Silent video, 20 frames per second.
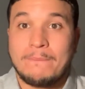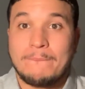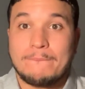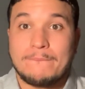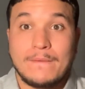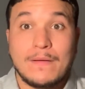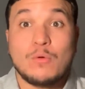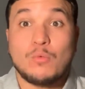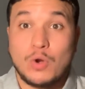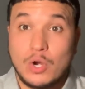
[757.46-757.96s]

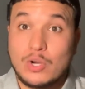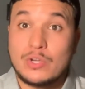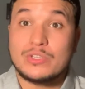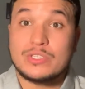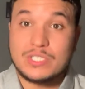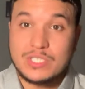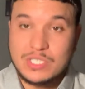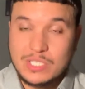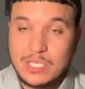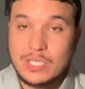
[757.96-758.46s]
you gotta work on
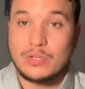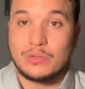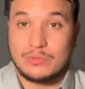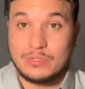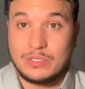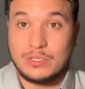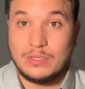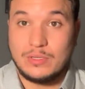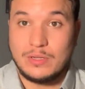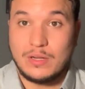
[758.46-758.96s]
your
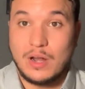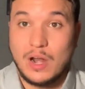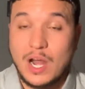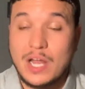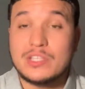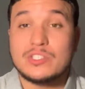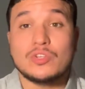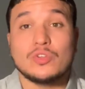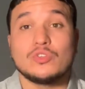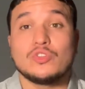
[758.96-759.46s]
skills. All
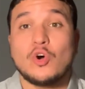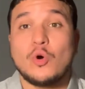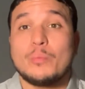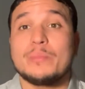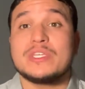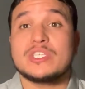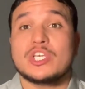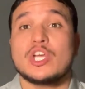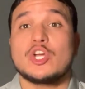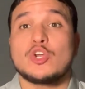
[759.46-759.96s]
right. So don't
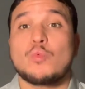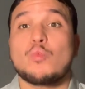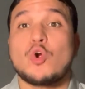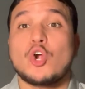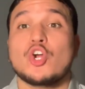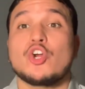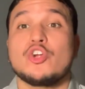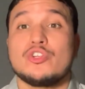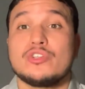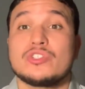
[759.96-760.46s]
be scared to
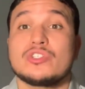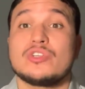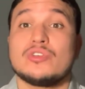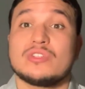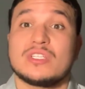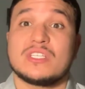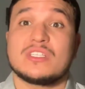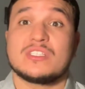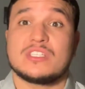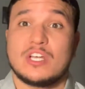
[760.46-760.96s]
work on your skills
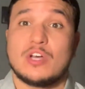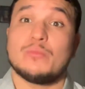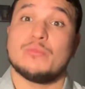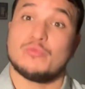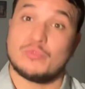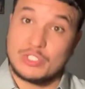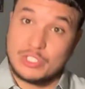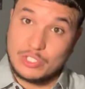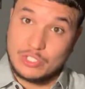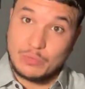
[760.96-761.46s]
as a salesman,
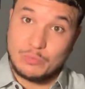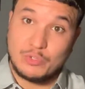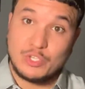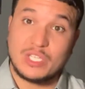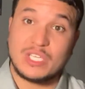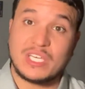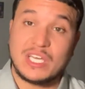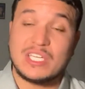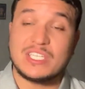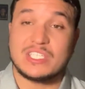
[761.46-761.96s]
which is
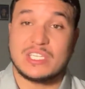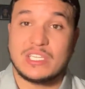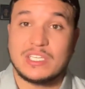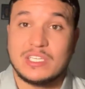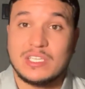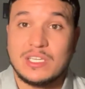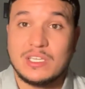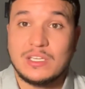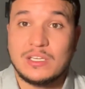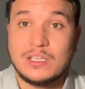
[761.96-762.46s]
communication
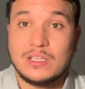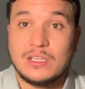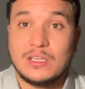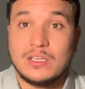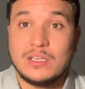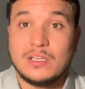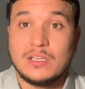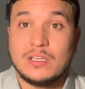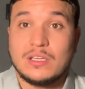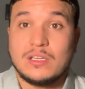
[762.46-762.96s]

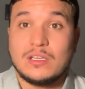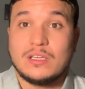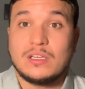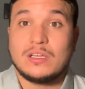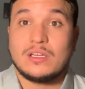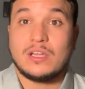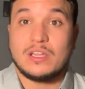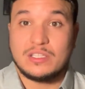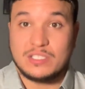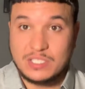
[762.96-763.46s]

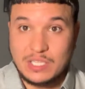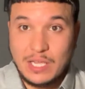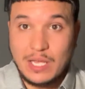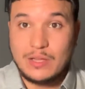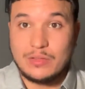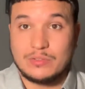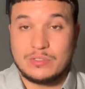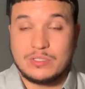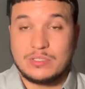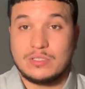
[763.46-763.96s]
and
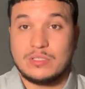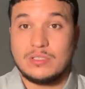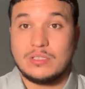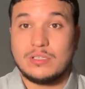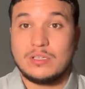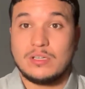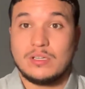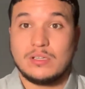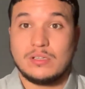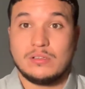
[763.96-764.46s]
sales.
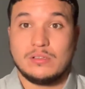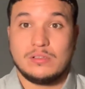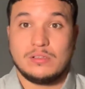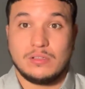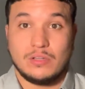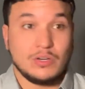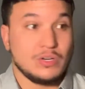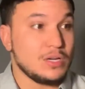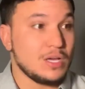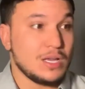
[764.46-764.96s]

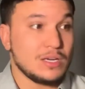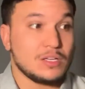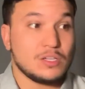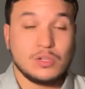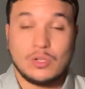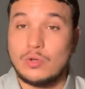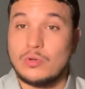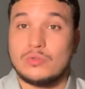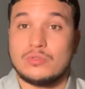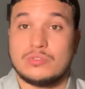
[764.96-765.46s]
I don't know how to
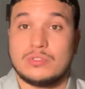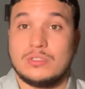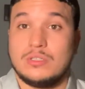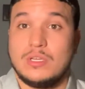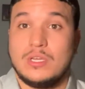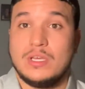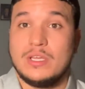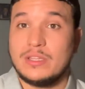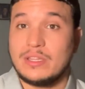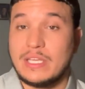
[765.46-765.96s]
close
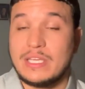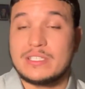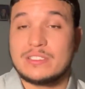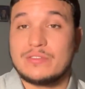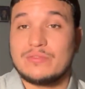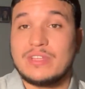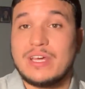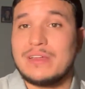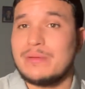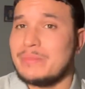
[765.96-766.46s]
things
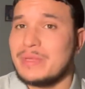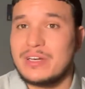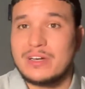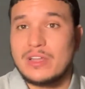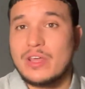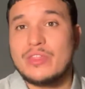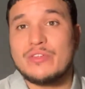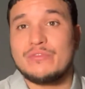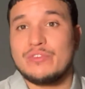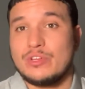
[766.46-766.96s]
of that. I made
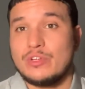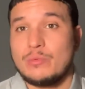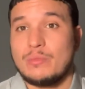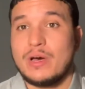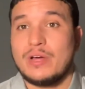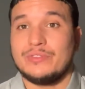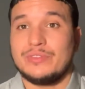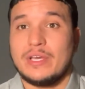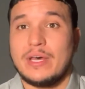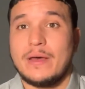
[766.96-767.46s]
another video
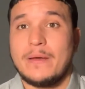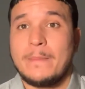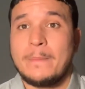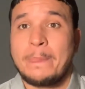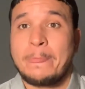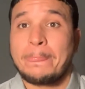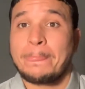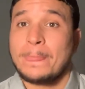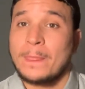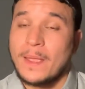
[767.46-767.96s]
about that.
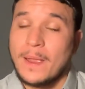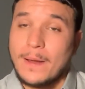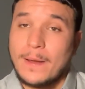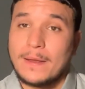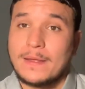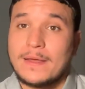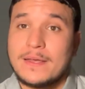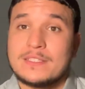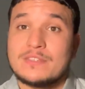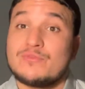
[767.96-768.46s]
All
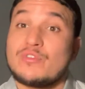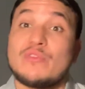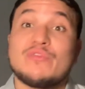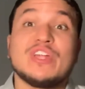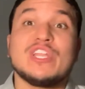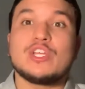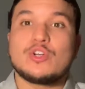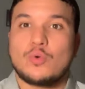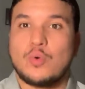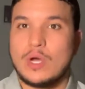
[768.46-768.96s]
right, guys. If you have
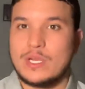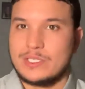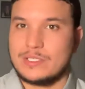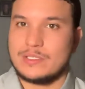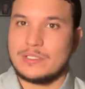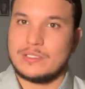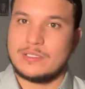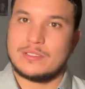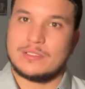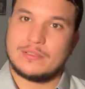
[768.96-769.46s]
any
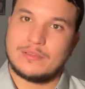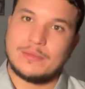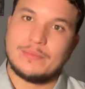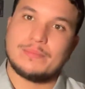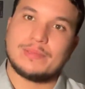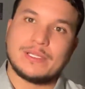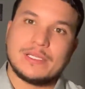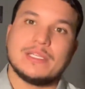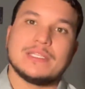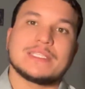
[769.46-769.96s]
questions,
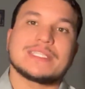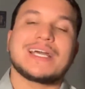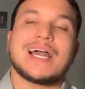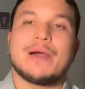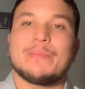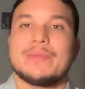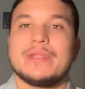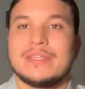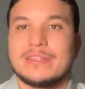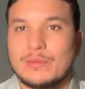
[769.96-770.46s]
please
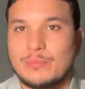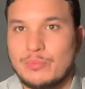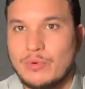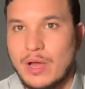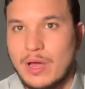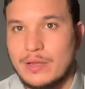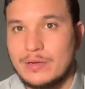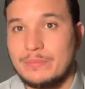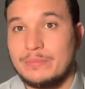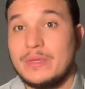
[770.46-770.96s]
comment at the
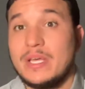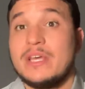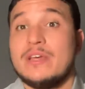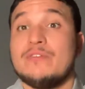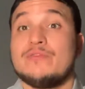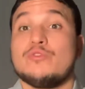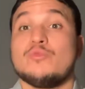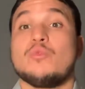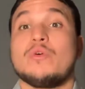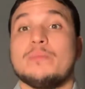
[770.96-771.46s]
bottom.
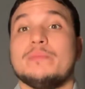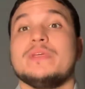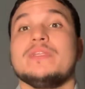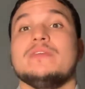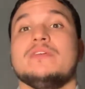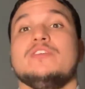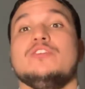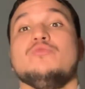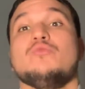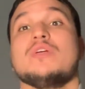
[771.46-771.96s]
If you want me,
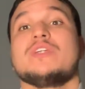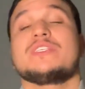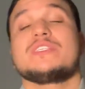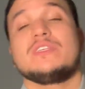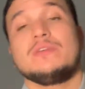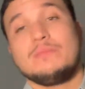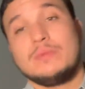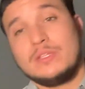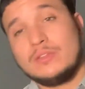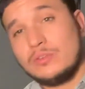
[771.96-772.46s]
you want to
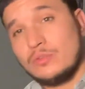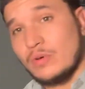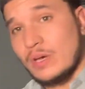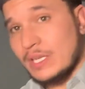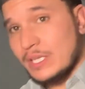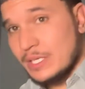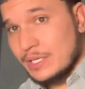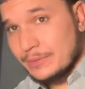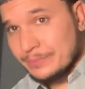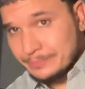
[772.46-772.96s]
see me do
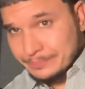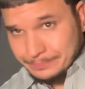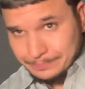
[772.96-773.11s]
any,